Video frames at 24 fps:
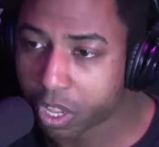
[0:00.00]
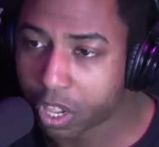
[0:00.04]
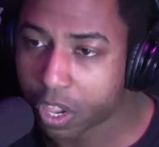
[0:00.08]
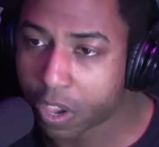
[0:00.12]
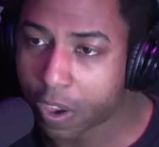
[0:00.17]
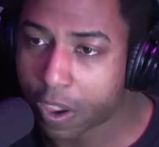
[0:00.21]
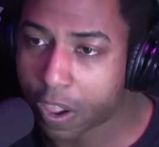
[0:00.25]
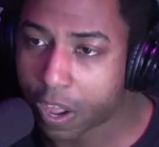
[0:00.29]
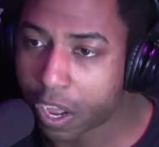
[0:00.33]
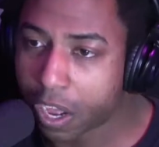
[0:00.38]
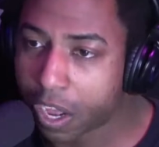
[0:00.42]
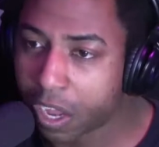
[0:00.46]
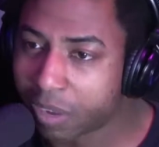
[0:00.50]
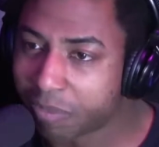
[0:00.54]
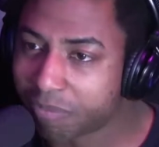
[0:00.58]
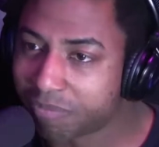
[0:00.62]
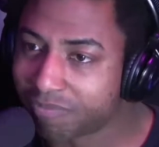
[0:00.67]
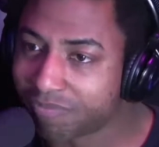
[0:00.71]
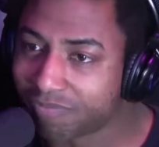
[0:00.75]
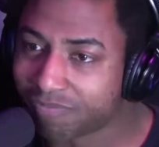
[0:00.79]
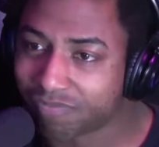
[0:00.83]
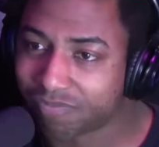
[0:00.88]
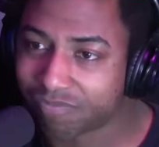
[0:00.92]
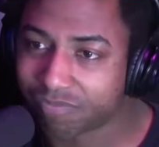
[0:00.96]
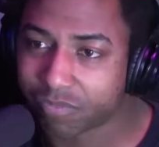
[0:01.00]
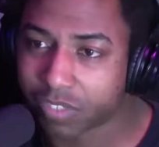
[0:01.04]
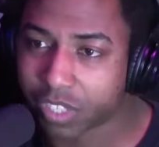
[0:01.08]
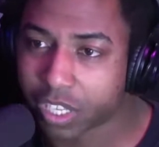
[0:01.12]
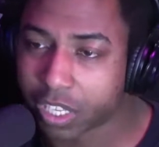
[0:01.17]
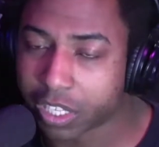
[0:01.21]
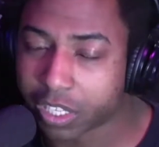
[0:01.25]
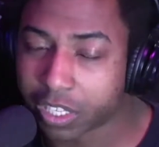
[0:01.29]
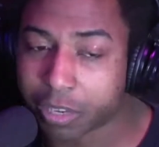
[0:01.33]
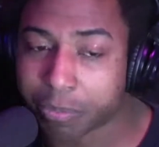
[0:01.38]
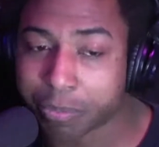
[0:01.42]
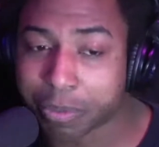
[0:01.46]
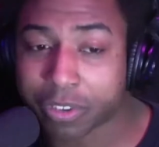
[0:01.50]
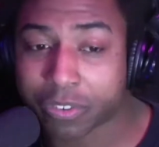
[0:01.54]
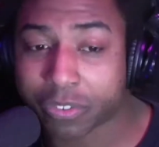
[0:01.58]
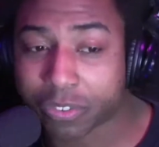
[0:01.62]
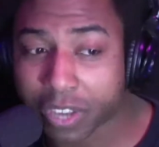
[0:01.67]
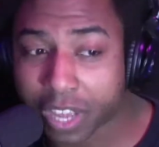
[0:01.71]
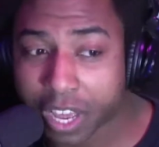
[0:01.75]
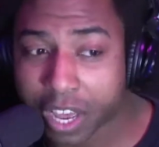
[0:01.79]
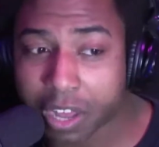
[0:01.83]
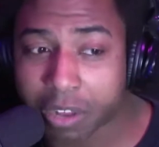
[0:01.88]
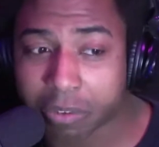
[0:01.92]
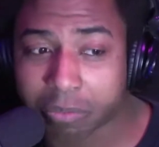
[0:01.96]
you missed
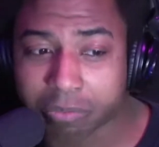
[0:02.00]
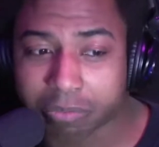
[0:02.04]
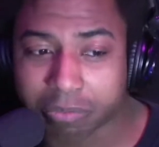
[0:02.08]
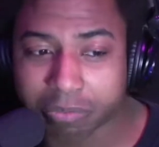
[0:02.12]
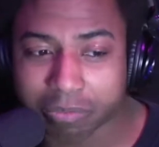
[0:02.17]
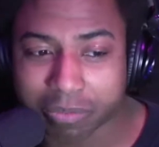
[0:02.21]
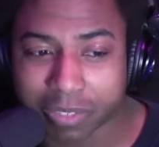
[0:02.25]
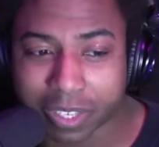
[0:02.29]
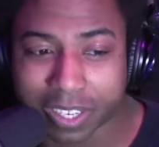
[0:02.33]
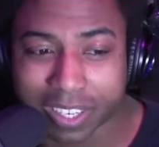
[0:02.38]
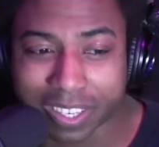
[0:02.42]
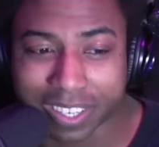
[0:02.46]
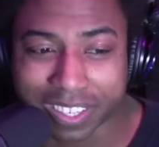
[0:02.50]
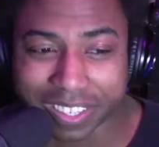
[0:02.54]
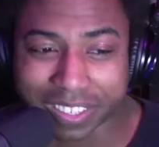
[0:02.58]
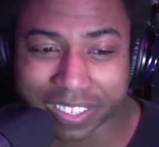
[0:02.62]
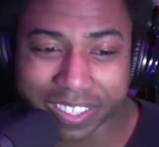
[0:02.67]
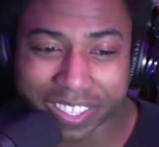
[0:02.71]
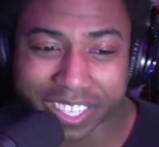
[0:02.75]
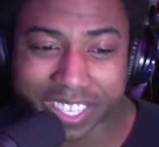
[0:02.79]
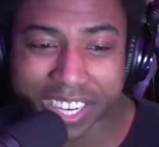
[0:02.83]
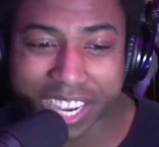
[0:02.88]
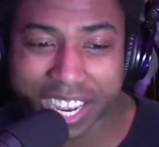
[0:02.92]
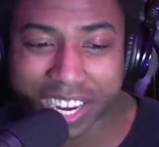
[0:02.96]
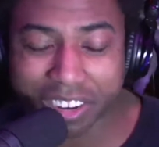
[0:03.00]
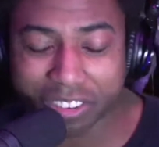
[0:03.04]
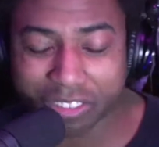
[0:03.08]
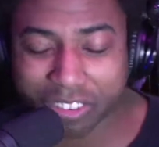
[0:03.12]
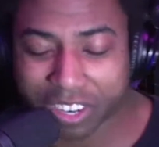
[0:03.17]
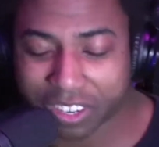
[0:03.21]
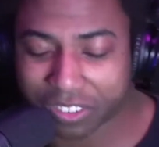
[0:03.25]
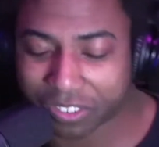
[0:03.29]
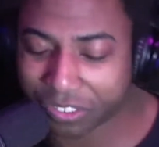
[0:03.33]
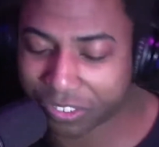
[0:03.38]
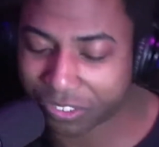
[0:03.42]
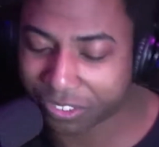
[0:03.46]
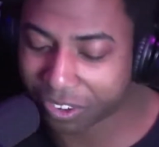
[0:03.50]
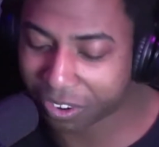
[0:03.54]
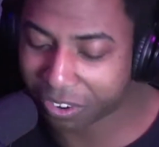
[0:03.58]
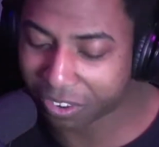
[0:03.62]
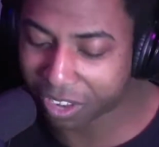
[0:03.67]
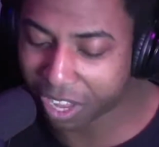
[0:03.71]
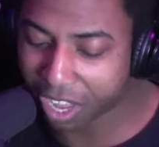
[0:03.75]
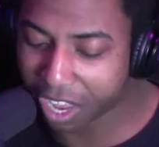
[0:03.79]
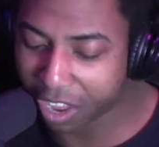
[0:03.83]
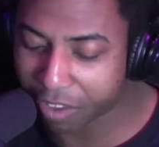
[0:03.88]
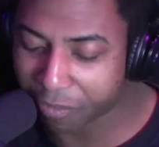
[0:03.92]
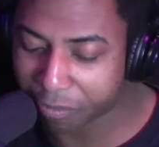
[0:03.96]
out. You had a chance to see her
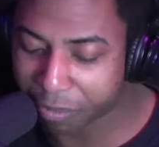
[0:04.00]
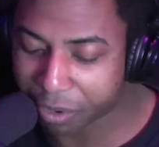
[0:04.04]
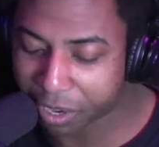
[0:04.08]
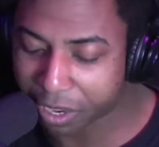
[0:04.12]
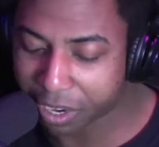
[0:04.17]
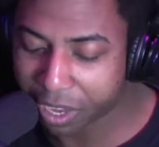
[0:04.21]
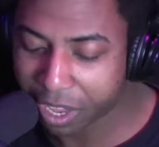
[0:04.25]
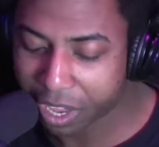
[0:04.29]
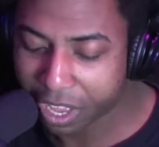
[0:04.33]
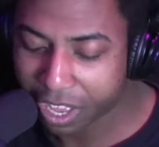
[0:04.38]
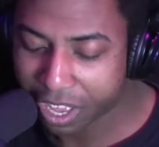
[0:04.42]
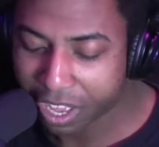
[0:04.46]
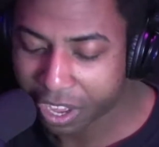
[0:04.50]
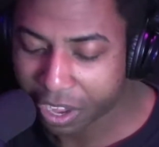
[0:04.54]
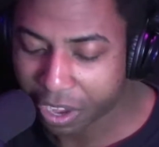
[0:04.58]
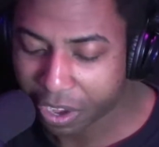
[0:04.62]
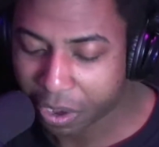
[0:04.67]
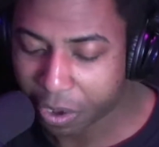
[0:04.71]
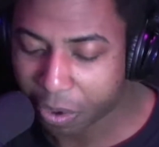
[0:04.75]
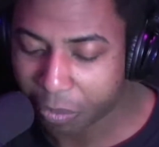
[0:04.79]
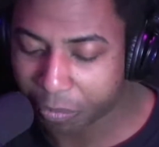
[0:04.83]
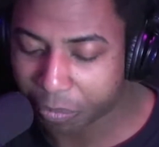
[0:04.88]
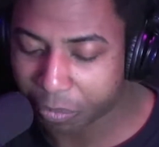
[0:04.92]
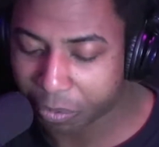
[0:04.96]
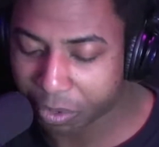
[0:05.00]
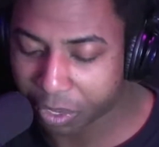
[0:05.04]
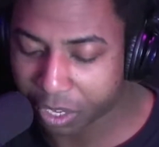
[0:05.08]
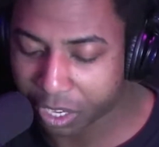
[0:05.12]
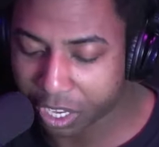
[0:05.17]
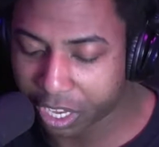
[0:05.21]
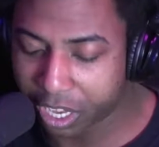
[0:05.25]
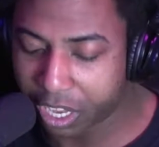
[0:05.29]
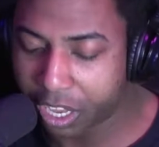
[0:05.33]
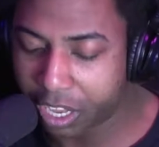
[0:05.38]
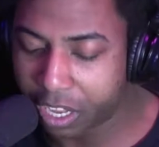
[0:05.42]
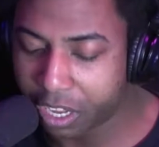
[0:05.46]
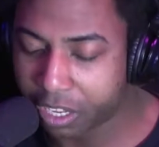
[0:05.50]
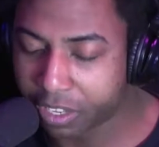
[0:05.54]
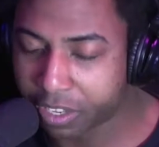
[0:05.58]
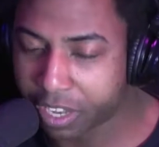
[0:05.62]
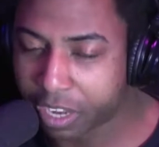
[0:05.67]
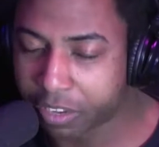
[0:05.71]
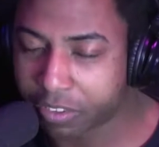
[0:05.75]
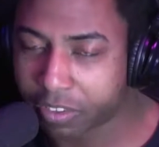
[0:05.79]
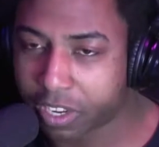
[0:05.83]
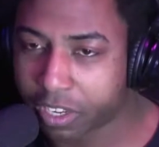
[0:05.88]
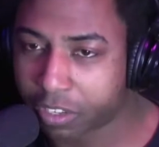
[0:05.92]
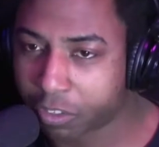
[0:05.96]
live, but hopefully
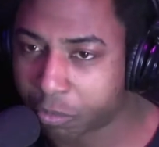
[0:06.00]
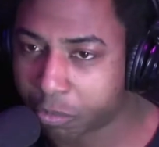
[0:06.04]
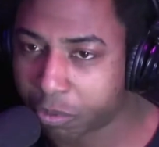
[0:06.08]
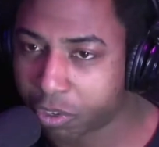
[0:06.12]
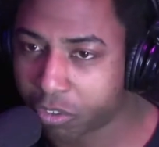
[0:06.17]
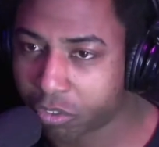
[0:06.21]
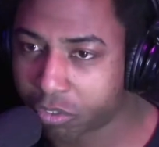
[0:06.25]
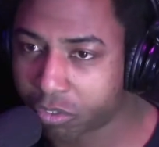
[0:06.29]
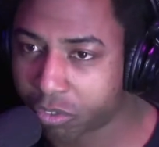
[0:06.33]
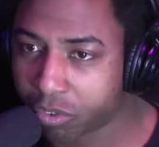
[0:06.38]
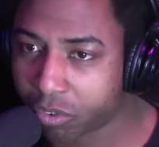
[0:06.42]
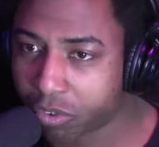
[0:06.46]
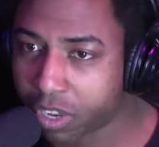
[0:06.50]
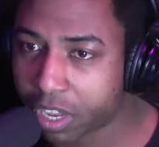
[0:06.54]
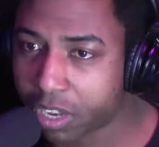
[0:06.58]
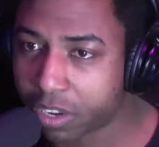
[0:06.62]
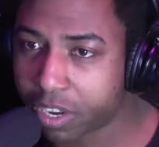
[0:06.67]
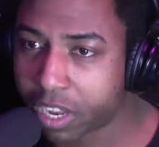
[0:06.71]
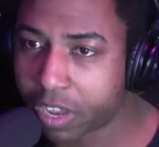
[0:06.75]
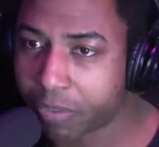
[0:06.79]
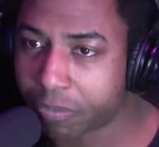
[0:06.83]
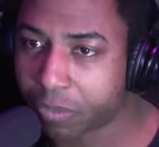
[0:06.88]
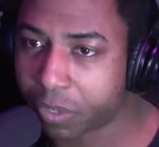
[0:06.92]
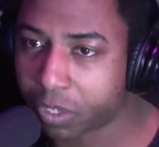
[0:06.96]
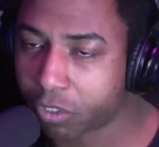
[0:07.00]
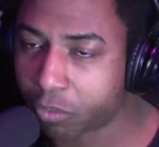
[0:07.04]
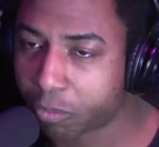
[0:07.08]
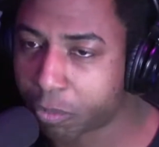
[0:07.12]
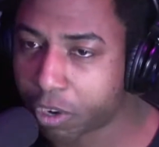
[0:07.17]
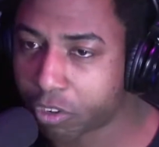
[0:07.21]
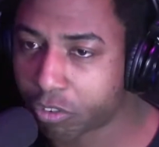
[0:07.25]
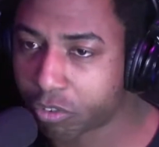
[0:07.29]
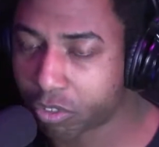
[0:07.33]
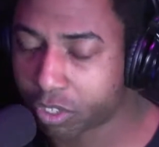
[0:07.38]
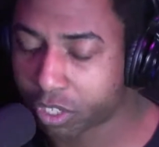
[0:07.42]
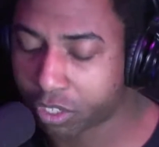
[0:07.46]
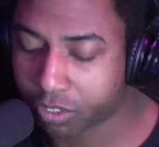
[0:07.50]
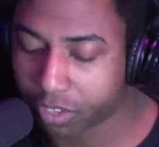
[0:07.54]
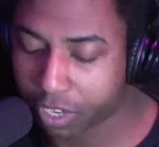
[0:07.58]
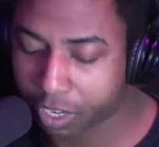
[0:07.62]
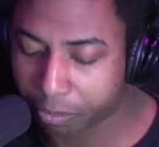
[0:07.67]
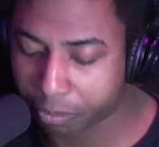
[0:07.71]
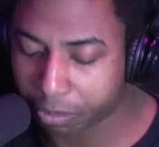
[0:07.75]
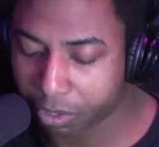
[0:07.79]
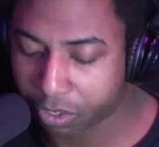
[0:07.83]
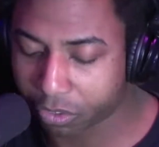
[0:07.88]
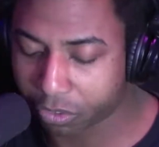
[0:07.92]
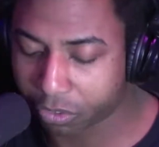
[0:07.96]
that takes place soon. That Netflix special can
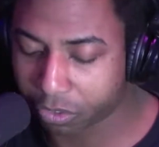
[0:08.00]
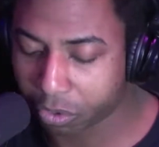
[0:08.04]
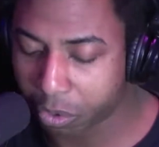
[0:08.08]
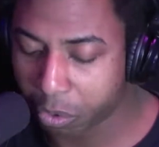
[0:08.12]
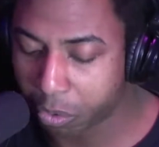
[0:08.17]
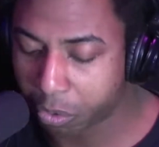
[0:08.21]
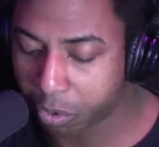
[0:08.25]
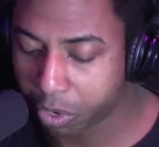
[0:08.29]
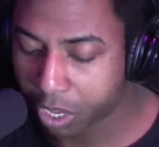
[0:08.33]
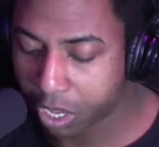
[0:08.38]
take place soon.